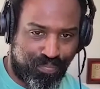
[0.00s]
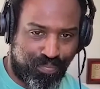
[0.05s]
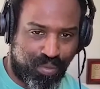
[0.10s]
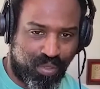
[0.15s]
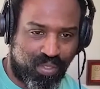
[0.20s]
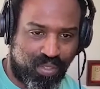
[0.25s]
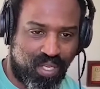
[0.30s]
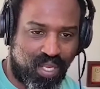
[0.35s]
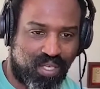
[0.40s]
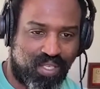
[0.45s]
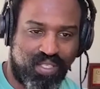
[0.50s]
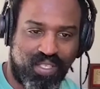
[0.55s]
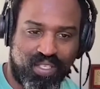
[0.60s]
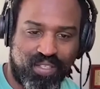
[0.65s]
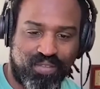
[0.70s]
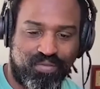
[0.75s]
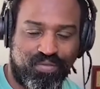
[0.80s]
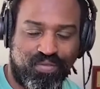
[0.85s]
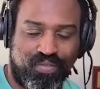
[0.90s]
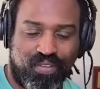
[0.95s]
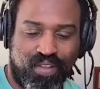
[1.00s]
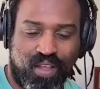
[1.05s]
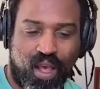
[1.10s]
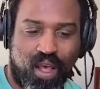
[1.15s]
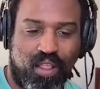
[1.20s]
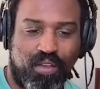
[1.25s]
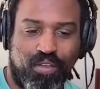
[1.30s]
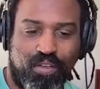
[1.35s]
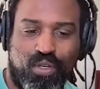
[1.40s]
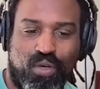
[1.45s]
productive
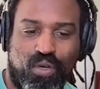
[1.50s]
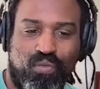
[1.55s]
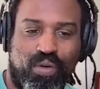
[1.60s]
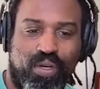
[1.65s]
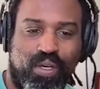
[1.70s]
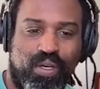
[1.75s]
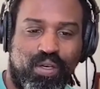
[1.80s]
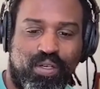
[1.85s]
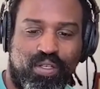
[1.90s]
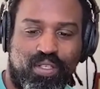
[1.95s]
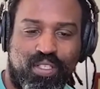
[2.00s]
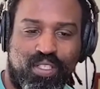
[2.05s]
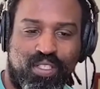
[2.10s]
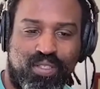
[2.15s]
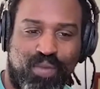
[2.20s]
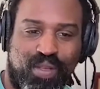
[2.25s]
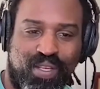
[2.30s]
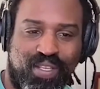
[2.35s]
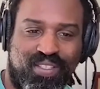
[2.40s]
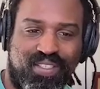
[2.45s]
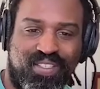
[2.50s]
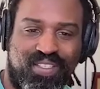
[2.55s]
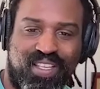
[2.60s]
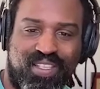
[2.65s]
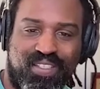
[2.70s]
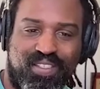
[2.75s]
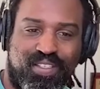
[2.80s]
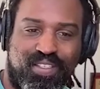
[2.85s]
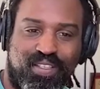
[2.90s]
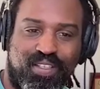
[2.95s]
college career. It just made
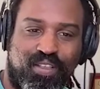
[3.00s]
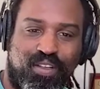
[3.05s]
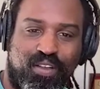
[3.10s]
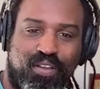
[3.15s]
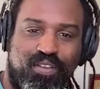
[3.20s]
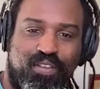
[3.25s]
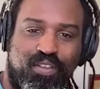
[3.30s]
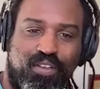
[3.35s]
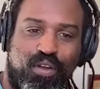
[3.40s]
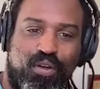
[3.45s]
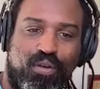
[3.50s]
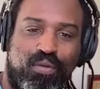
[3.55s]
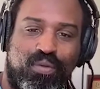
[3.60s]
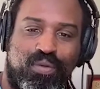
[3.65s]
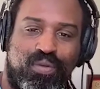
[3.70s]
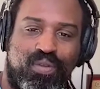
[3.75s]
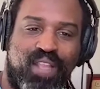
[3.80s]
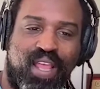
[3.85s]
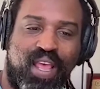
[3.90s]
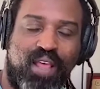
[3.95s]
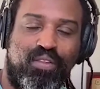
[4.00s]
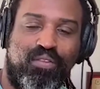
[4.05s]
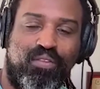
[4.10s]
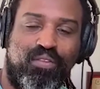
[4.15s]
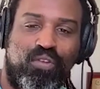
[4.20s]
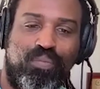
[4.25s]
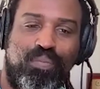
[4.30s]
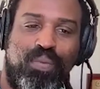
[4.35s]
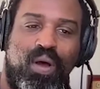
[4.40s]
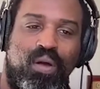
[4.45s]
sense to go down the
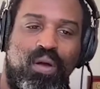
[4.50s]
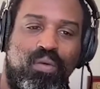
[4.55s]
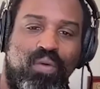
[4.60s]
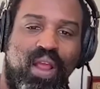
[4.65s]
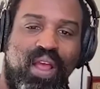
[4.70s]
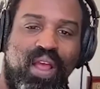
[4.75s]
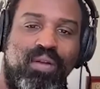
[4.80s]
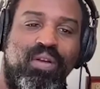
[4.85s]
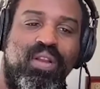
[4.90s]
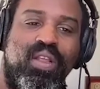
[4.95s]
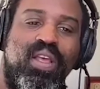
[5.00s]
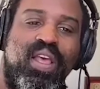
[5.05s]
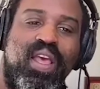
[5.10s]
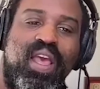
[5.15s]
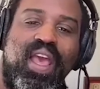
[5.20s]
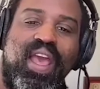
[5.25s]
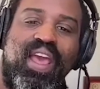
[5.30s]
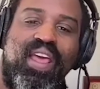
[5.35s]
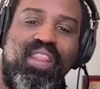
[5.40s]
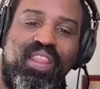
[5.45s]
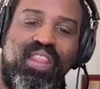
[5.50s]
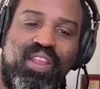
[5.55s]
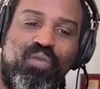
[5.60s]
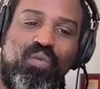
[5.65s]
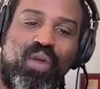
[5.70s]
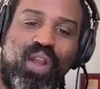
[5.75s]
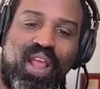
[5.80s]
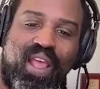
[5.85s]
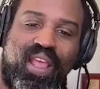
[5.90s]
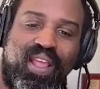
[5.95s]
football route. And then
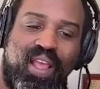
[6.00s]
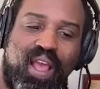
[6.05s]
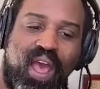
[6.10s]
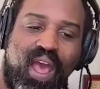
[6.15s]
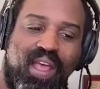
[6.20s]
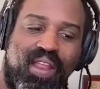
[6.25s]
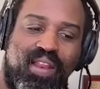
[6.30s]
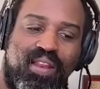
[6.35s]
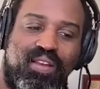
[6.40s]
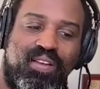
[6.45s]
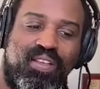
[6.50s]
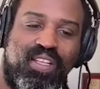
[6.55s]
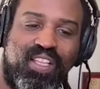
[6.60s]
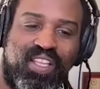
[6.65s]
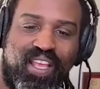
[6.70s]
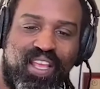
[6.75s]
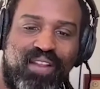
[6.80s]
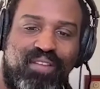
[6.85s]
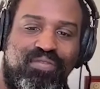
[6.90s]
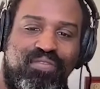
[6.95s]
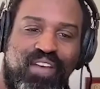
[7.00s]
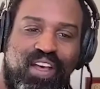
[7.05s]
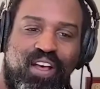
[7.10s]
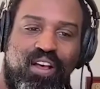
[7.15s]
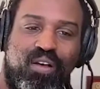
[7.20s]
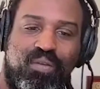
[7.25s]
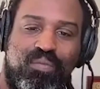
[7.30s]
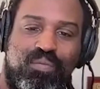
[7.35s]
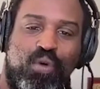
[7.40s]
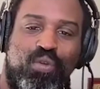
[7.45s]
when I got to the
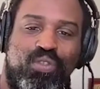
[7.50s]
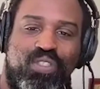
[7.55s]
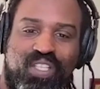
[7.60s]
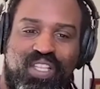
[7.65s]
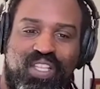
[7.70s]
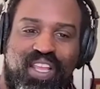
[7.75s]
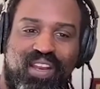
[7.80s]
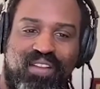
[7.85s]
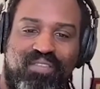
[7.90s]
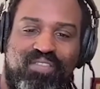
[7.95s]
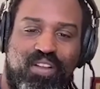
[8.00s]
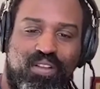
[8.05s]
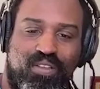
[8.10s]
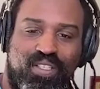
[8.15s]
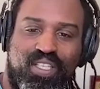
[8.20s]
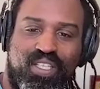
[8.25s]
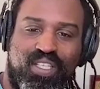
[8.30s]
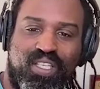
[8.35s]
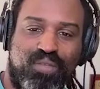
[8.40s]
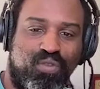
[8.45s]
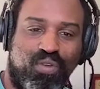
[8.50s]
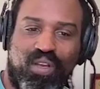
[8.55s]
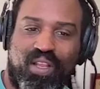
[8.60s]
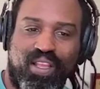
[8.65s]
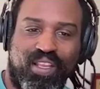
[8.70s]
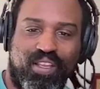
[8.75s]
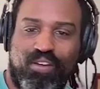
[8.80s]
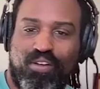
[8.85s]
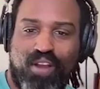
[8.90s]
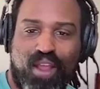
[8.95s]
NFL, most of the NFL teams were
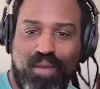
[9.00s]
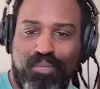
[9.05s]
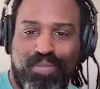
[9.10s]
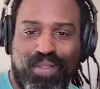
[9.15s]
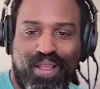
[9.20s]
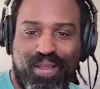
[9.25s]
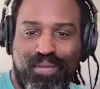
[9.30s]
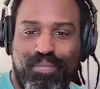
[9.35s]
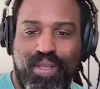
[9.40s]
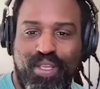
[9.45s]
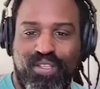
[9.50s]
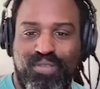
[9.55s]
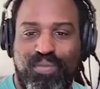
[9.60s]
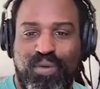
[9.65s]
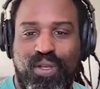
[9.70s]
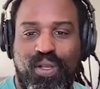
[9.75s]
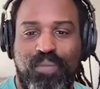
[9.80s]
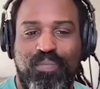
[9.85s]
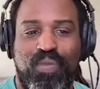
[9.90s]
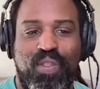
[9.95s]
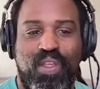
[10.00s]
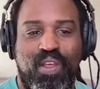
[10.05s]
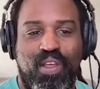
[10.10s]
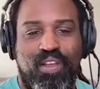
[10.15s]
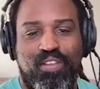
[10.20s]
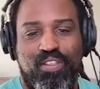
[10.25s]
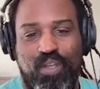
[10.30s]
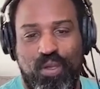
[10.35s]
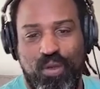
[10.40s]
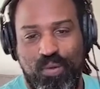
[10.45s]
like, "You're not playing baseball."
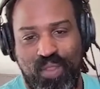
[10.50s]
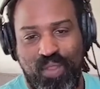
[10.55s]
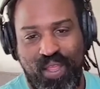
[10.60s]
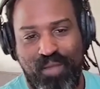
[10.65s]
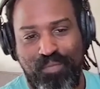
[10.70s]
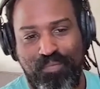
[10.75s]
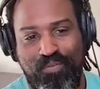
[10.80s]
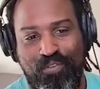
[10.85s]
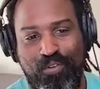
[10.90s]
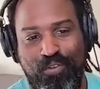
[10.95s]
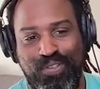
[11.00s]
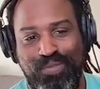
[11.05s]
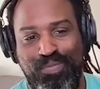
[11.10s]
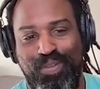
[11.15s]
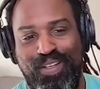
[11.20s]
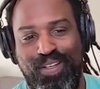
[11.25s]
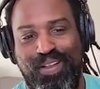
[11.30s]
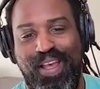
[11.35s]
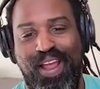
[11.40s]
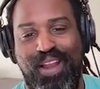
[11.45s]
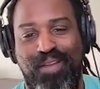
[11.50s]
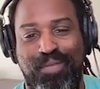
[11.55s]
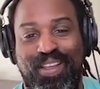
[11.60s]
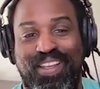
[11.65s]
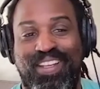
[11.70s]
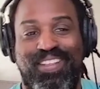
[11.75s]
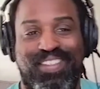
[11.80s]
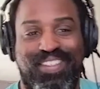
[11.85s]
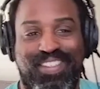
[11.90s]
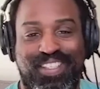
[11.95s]
So they forced me to kind of
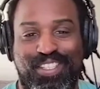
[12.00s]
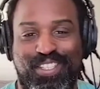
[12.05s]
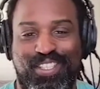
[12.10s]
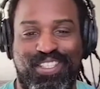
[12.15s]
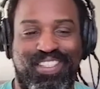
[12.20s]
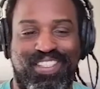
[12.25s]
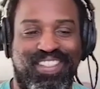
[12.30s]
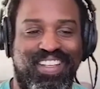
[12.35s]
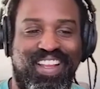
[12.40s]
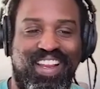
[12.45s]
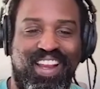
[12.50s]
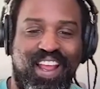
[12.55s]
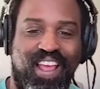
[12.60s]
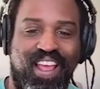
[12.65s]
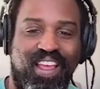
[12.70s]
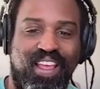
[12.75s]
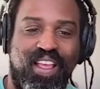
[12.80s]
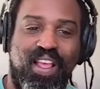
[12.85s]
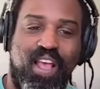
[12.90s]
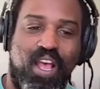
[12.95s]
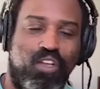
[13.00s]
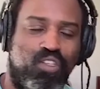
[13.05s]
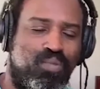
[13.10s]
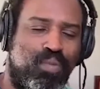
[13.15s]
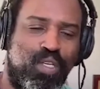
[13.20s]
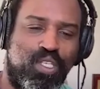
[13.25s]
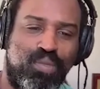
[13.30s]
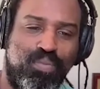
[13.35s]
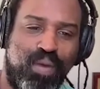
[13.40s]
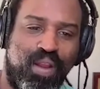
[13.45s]
make a decision, and I was
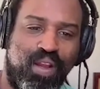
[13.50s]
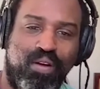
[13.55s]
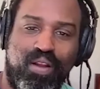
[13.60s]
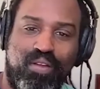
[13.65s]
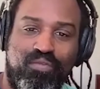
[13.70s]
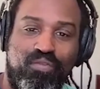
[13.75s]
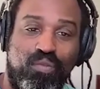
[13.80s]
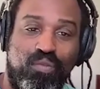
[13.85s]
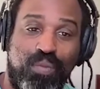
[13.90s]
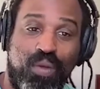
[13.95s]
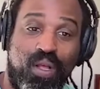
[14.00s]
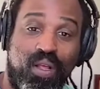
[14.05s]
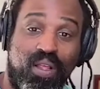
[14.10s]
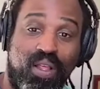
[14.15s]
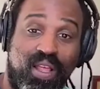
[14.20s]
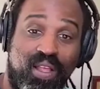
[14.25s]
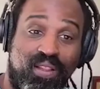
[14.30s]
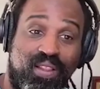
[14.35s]
much better at football